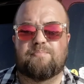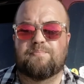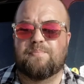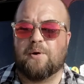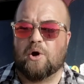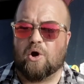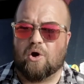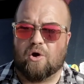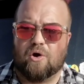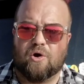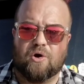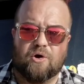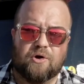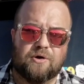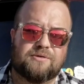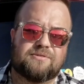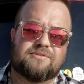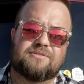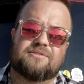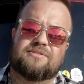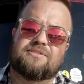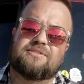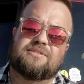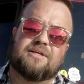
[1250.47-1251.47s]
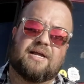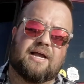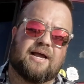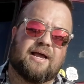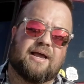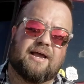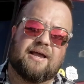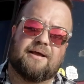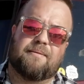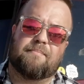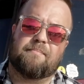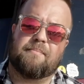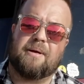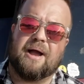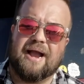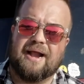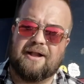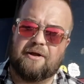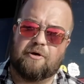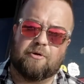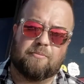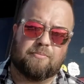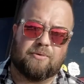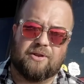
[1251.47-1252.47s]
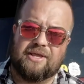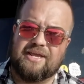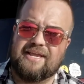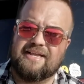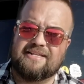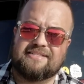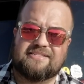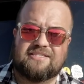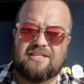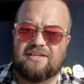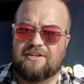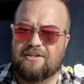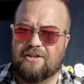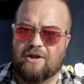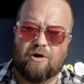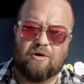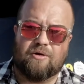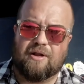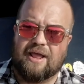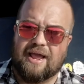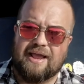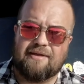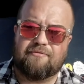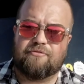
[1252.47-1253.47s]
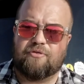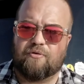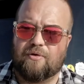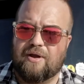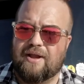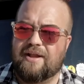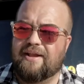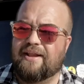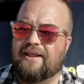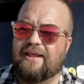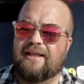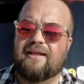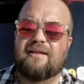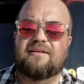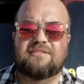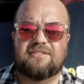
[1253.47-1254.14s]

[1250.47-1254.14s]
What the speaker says: burns, minor bleeds that aren't life-threatening,